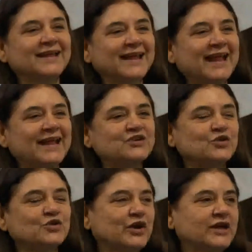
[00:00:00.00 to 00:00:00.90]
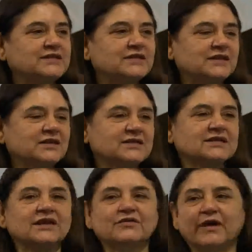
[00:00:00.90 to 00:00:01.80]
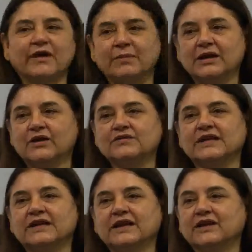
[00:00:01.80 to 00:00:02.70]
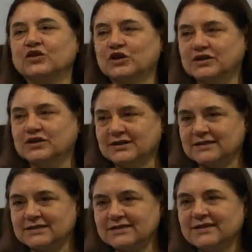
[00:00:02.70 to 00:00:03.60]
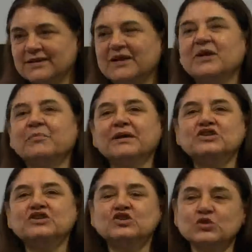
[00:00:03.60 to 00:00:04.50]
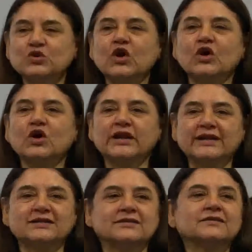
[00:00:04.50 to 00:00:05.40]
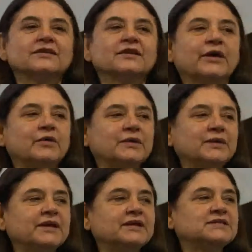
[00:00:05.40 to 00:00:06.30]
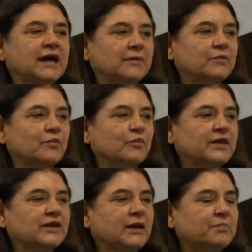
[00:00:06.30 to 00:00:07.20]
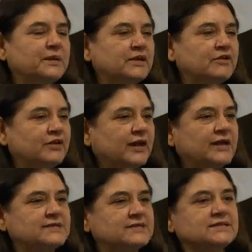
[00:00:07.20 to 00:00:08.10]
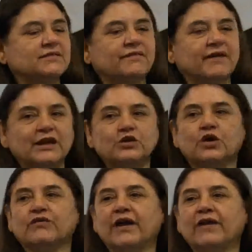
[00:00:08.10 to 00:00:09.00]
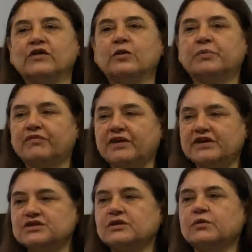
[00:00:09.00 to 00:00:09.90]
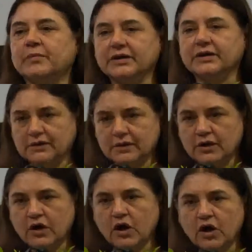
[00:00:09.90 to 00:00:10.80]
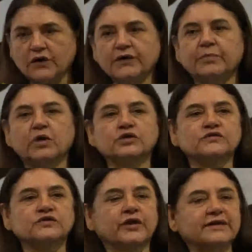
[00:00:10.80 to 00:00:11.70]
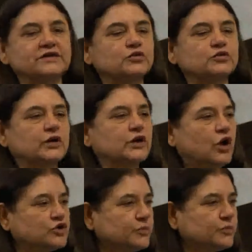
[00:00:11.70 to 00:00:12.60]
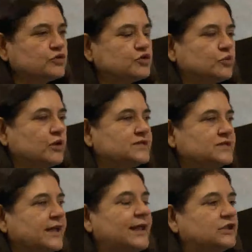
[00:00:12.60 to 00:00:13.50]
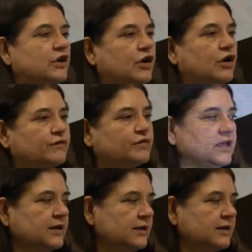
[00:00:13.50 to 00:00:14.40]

and to the great Indian extended family of second and third cousins. But sooner or later, there will be a time when the company realizes the value of having a professional woman on the board of directors who can contribute towards the health of the